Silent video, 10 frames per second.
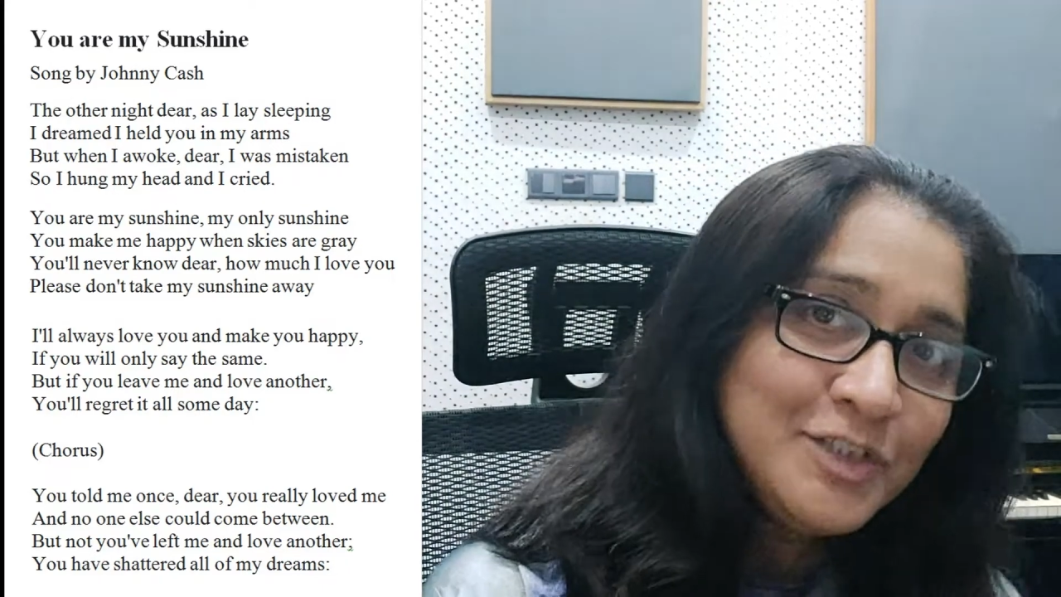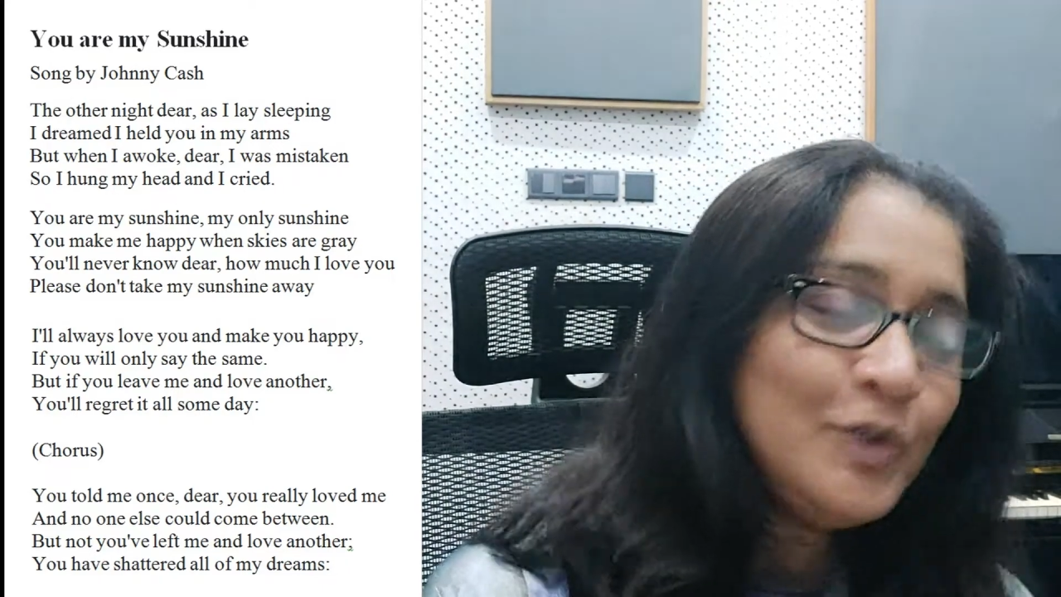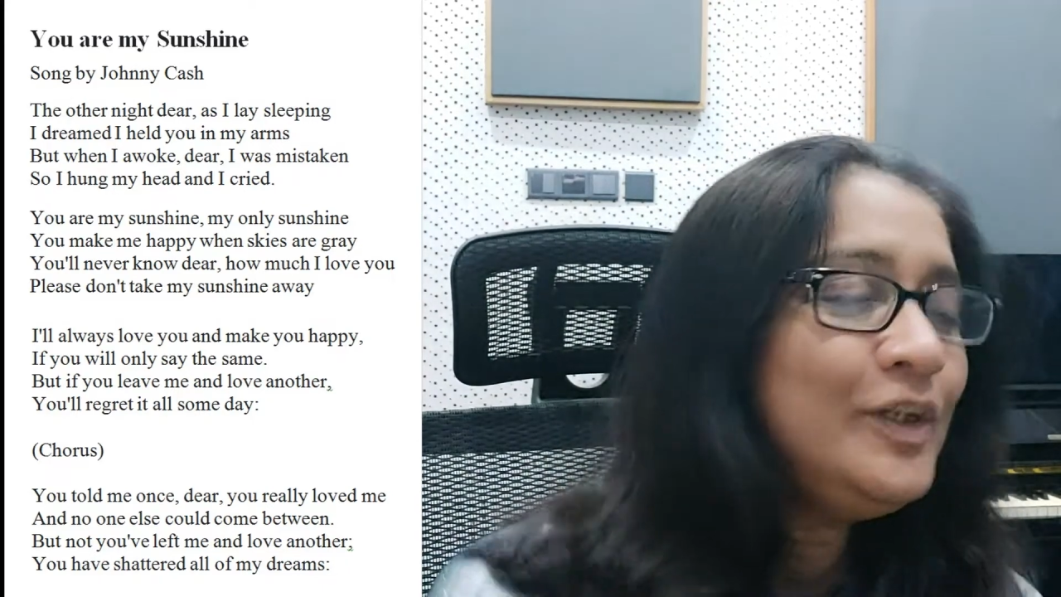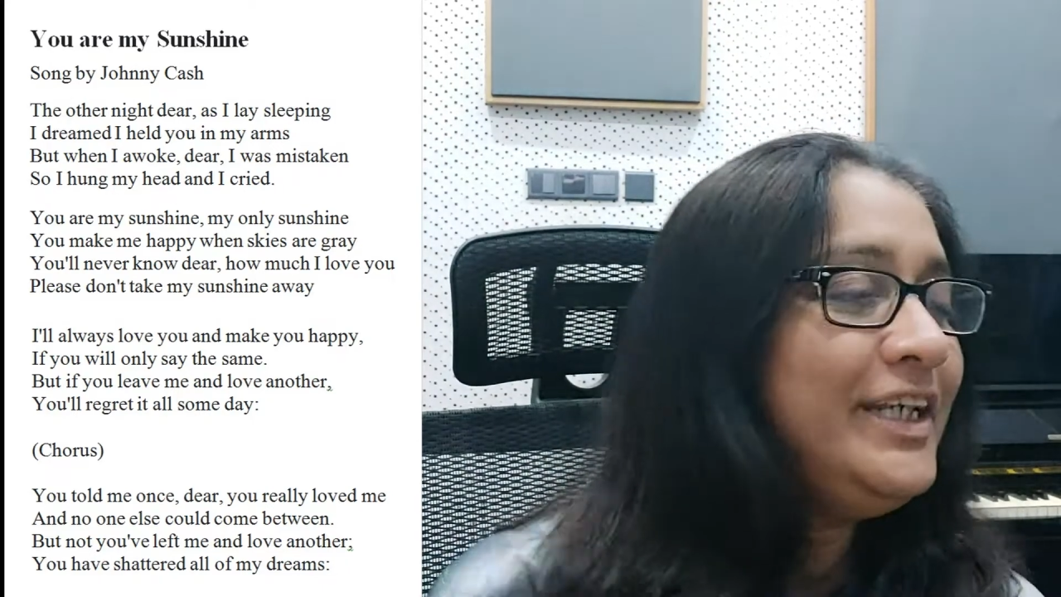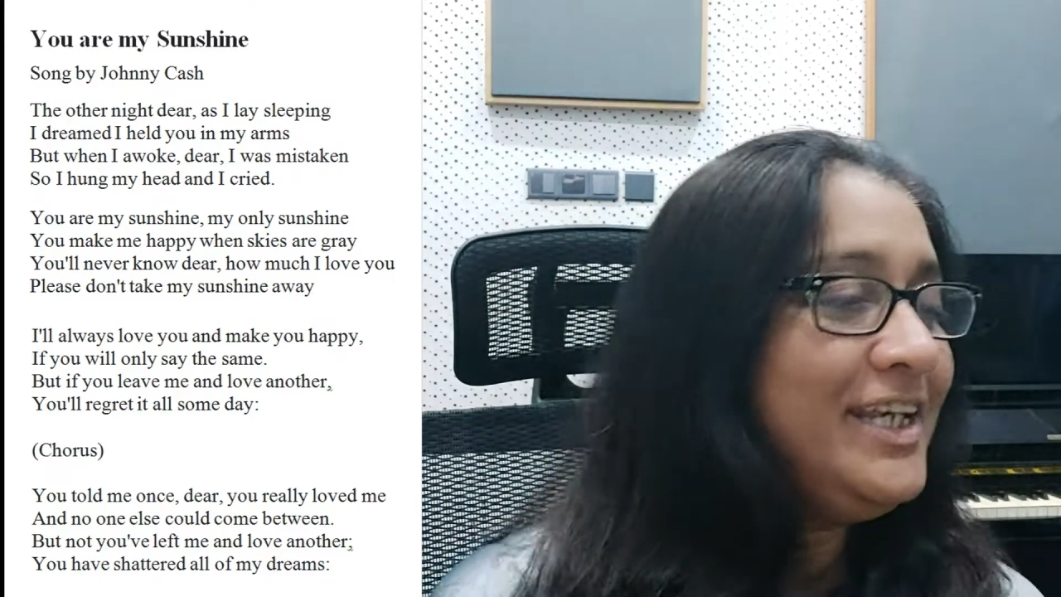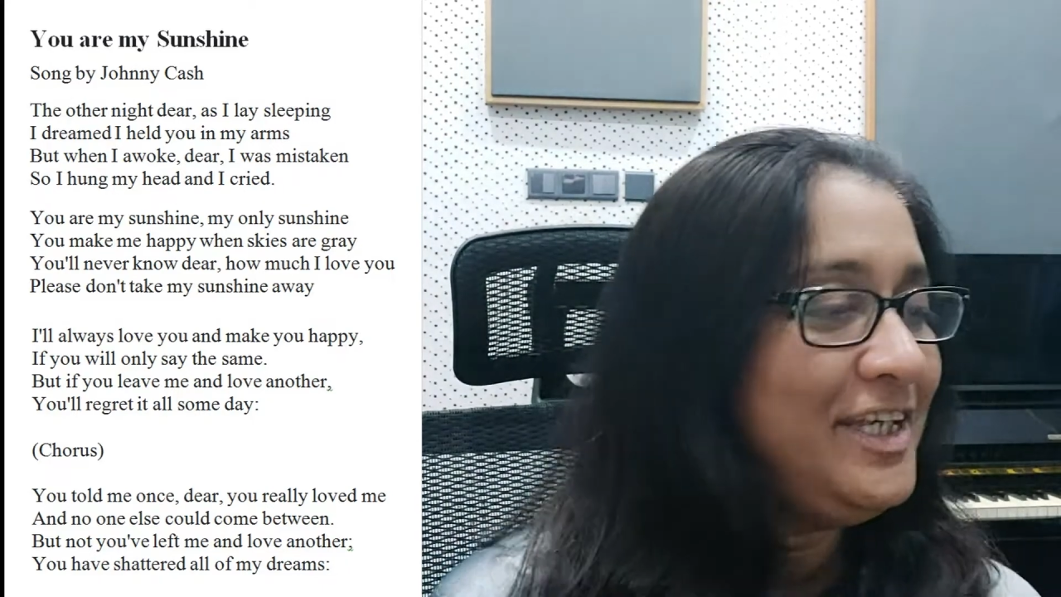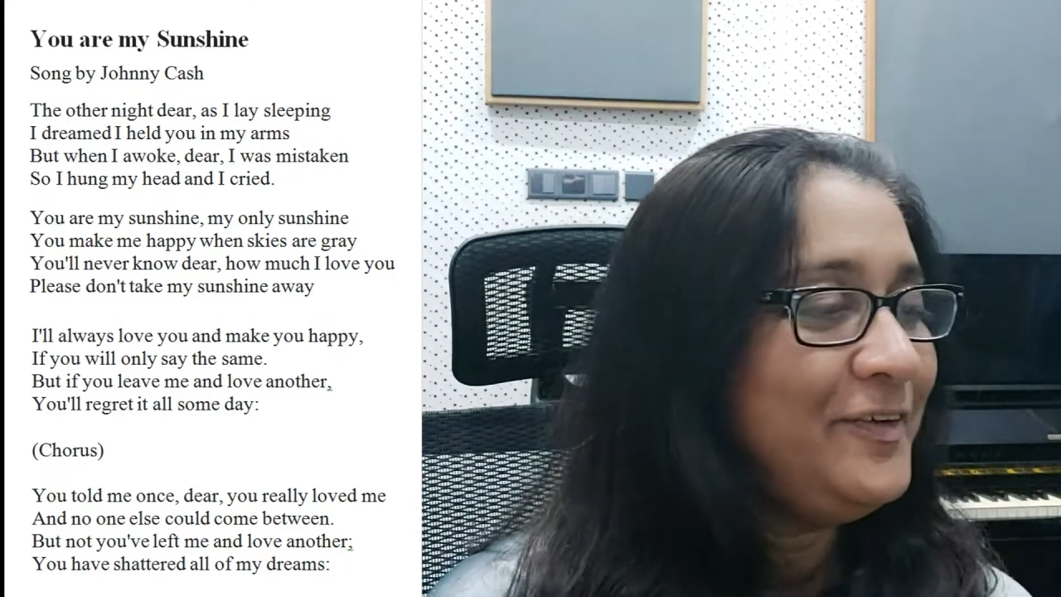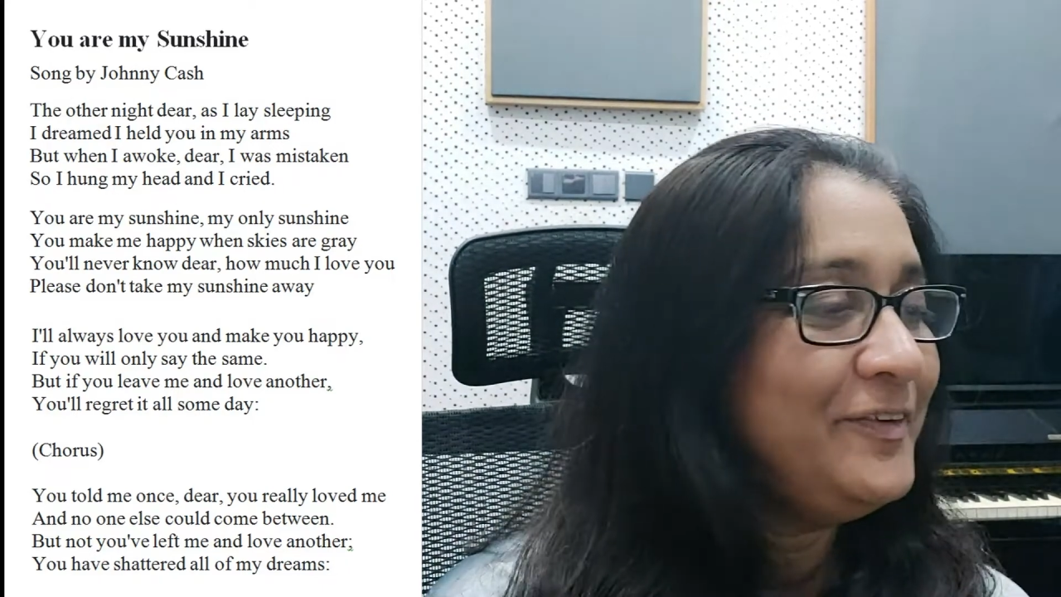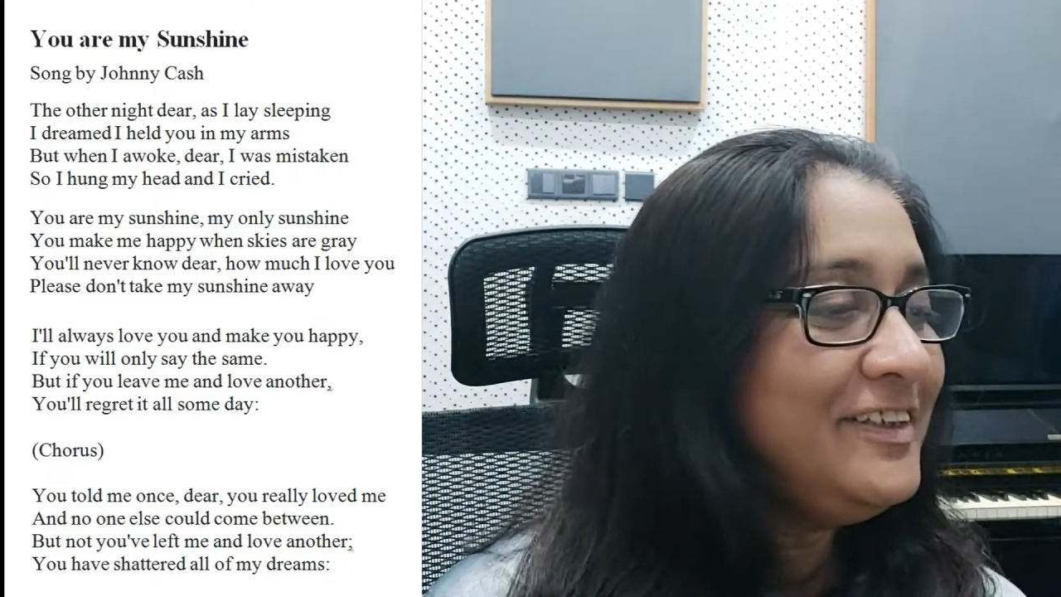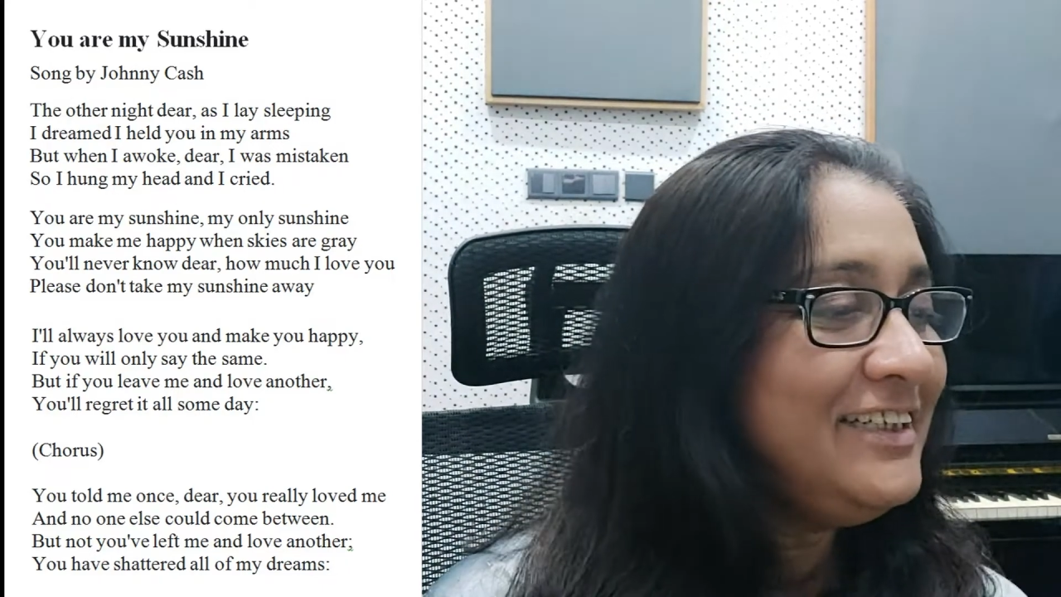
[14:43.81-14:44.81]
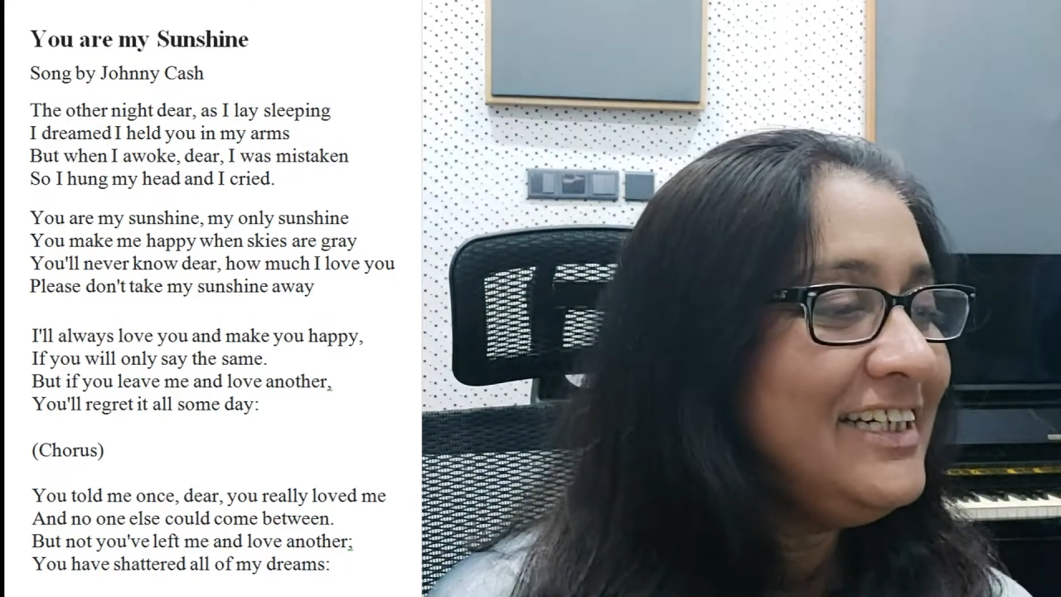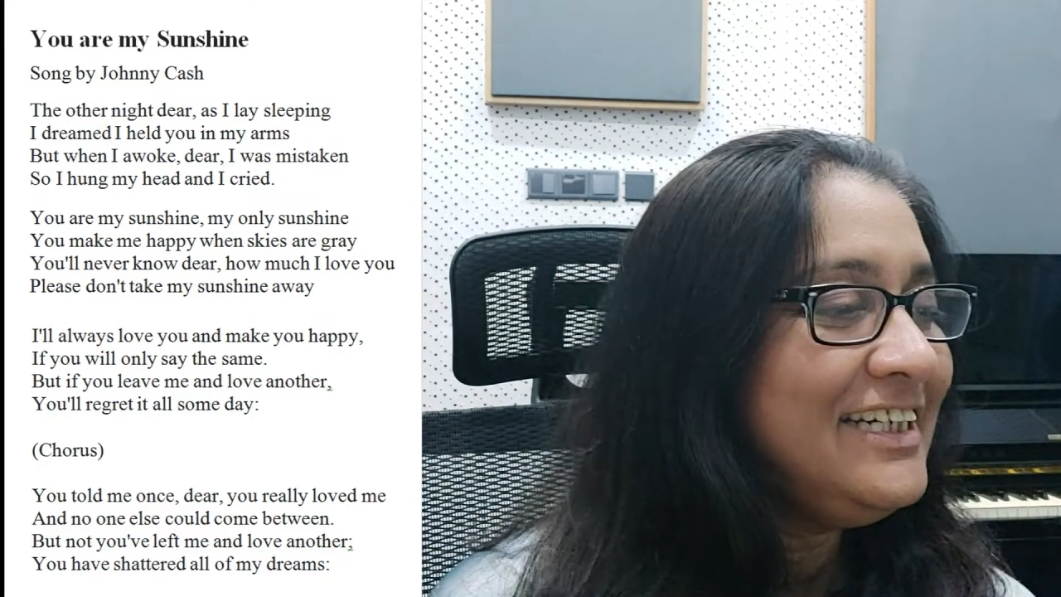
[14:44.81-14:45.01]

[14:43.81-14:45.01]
holding you.